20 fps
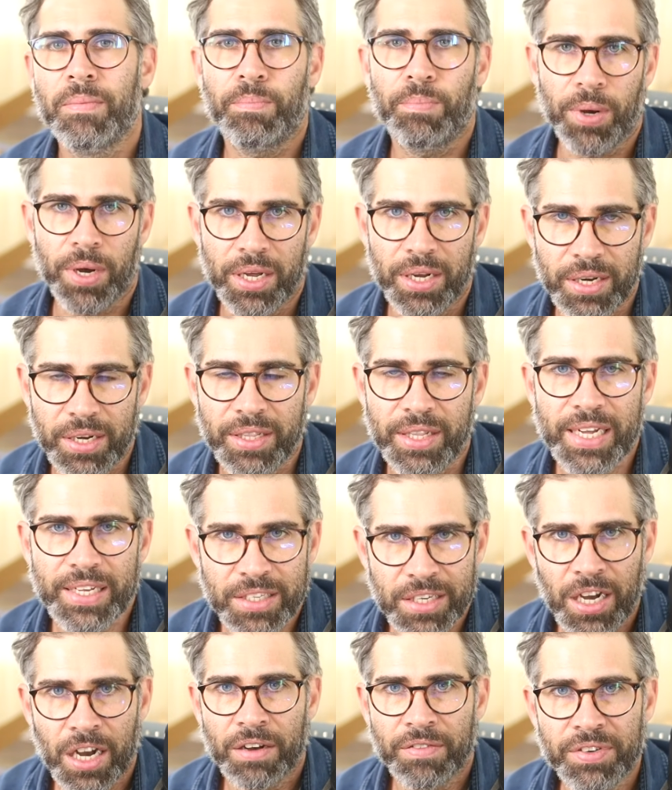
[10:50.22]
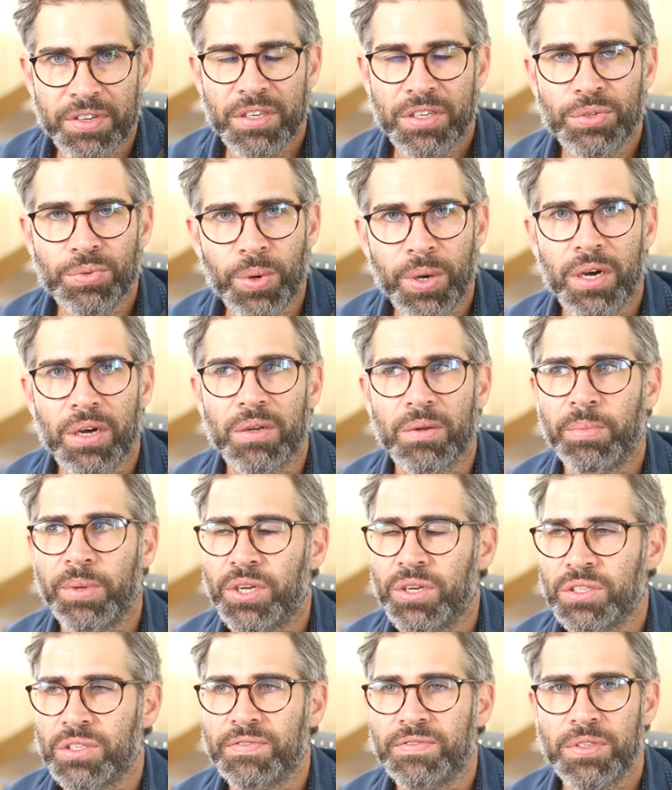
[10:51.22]
But that's covered as well
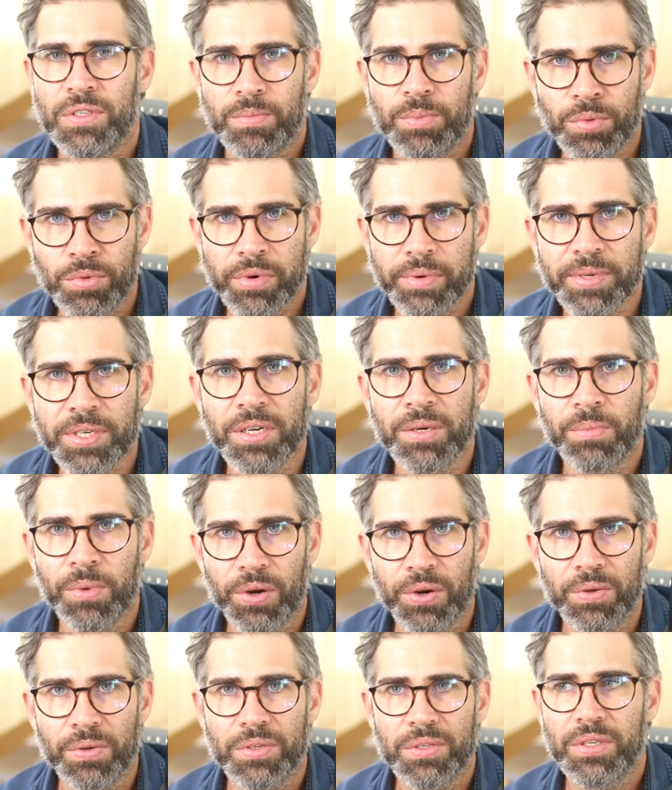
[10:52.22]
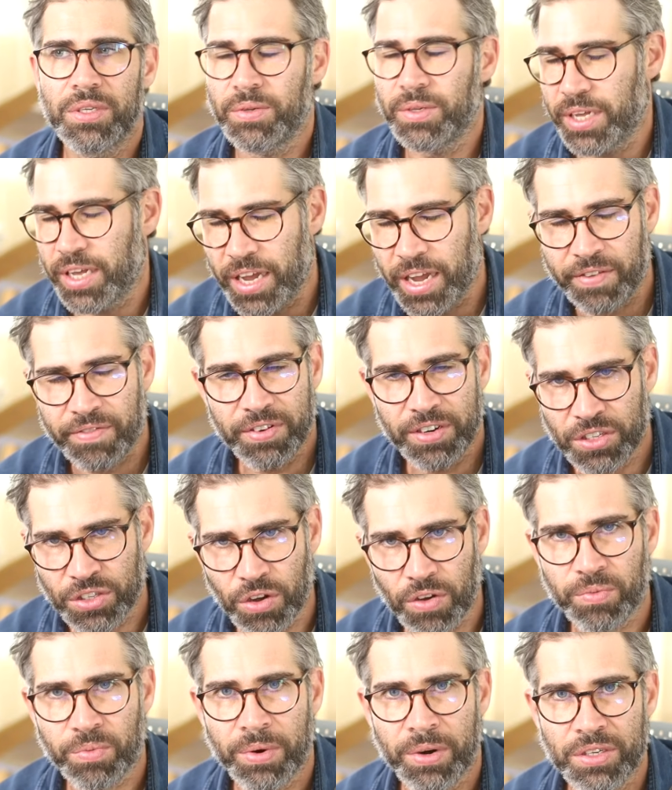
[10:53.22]
because of subscription models. Every
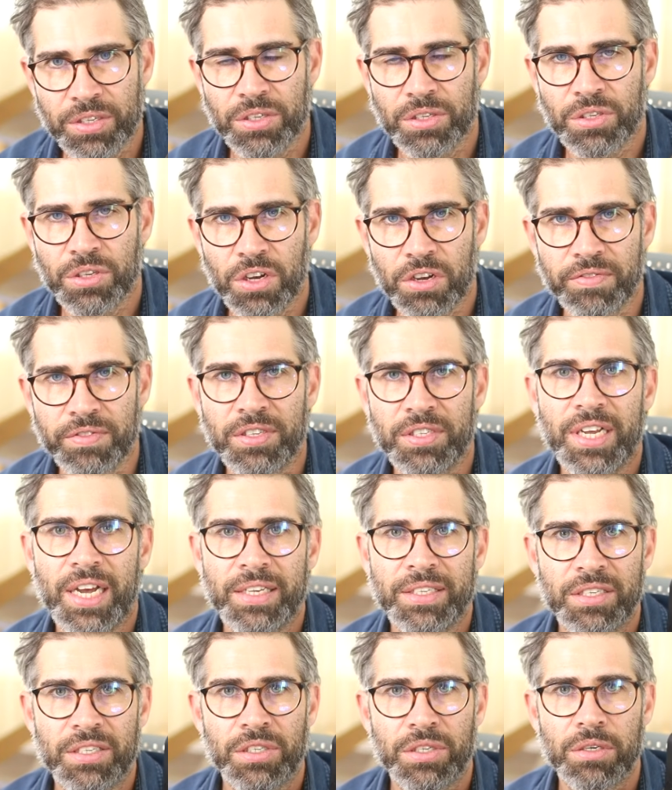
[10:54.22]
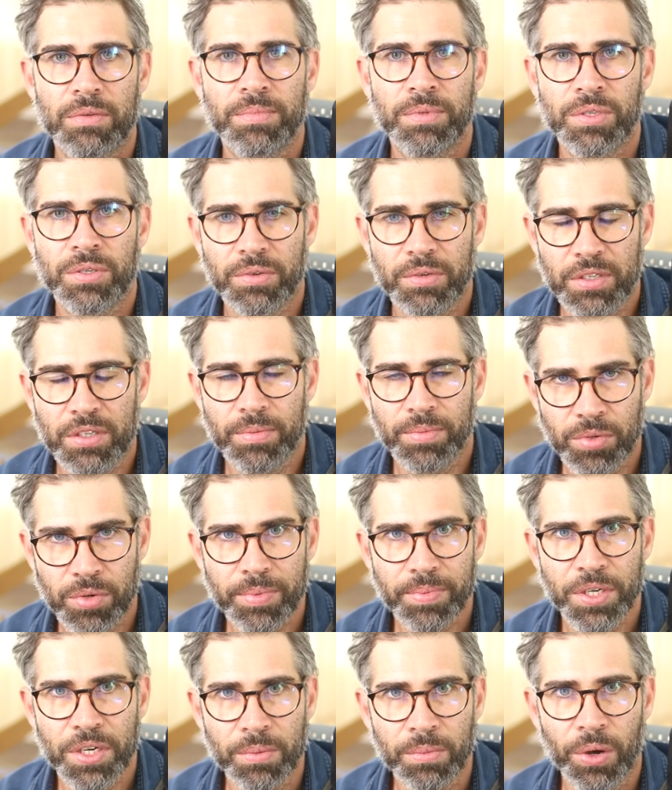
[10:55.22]
software as a service has a
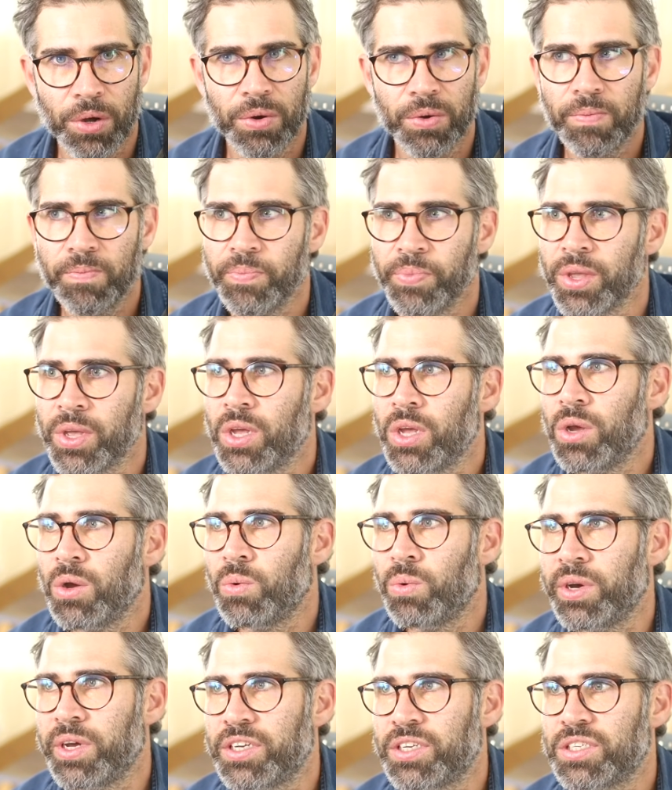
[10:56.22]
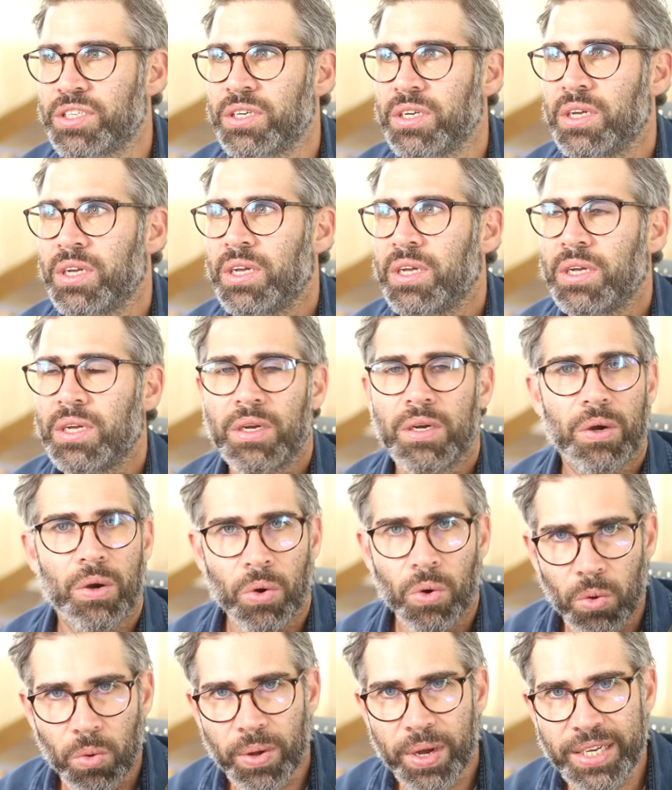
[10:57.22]
subscription model, which
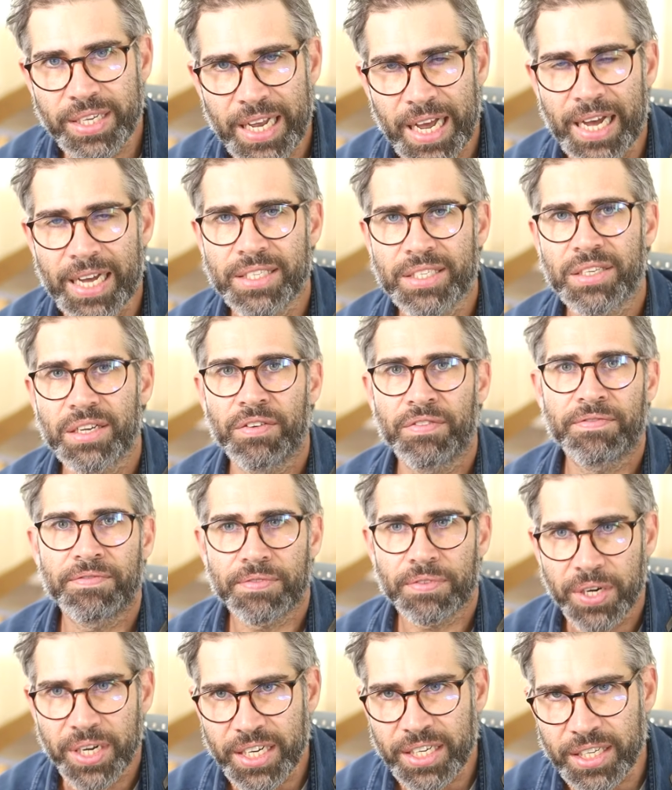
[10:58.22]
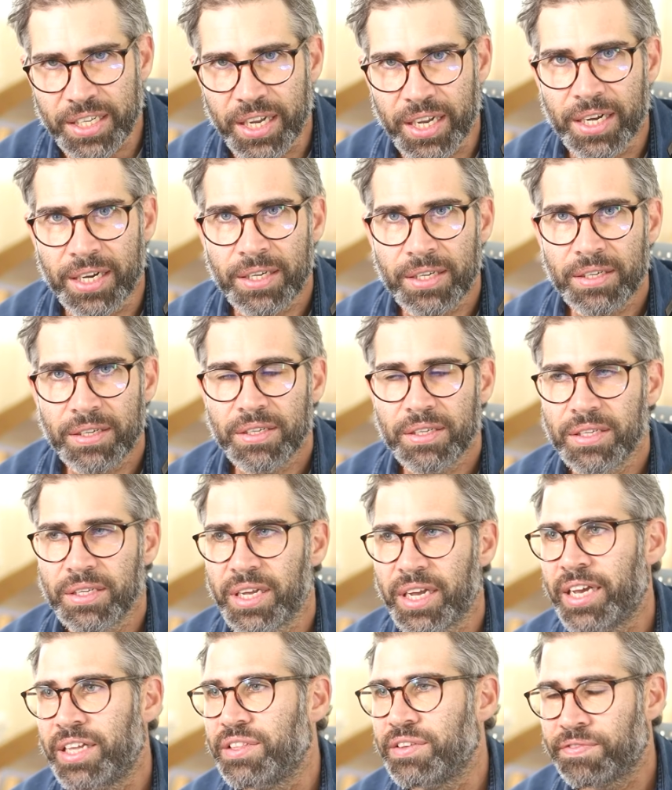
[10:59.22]
always has a free tier.
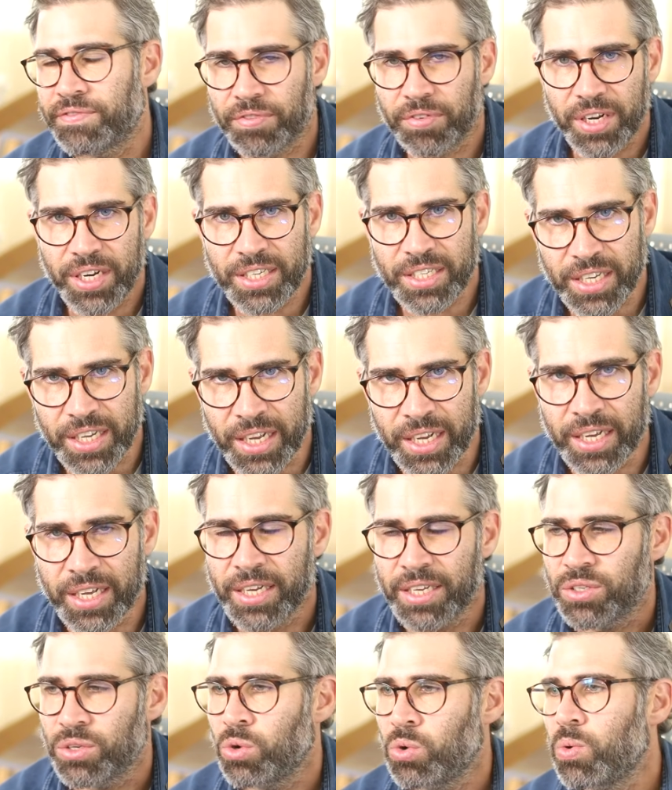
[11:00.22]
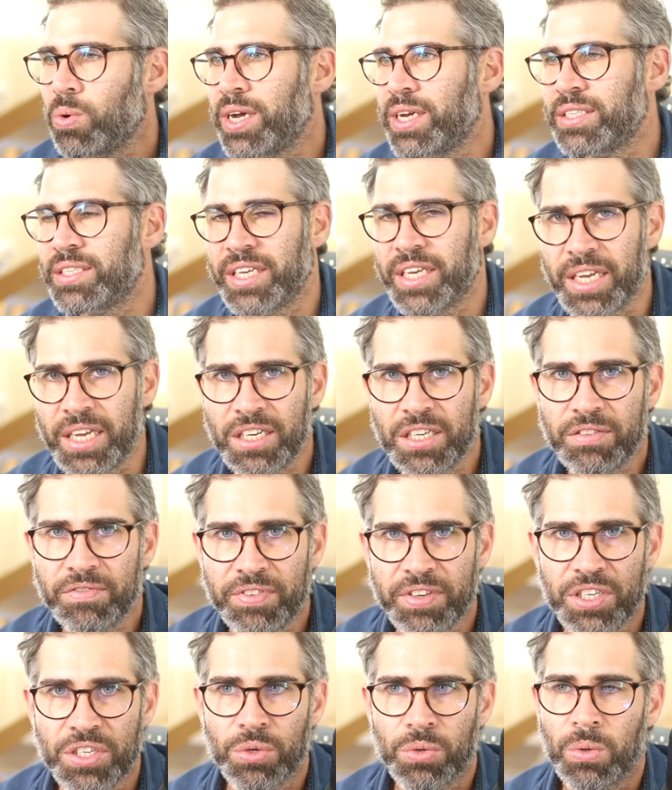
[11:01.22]
And the free tier is always the
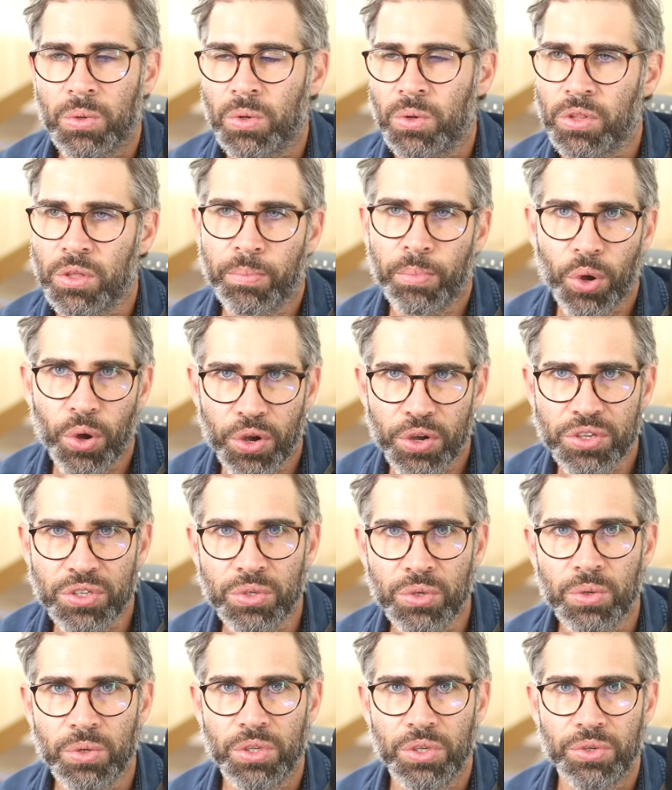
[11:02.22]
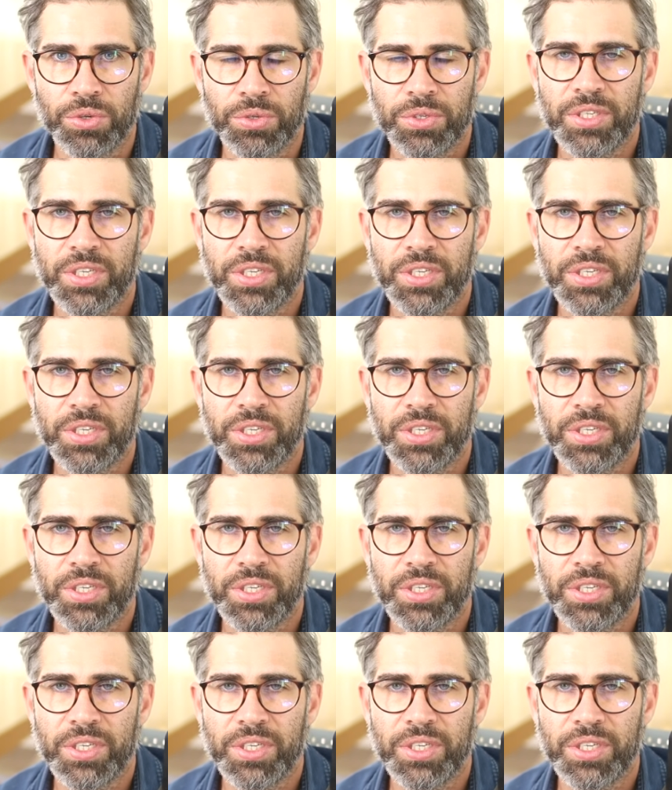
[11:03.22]
individual or the personal use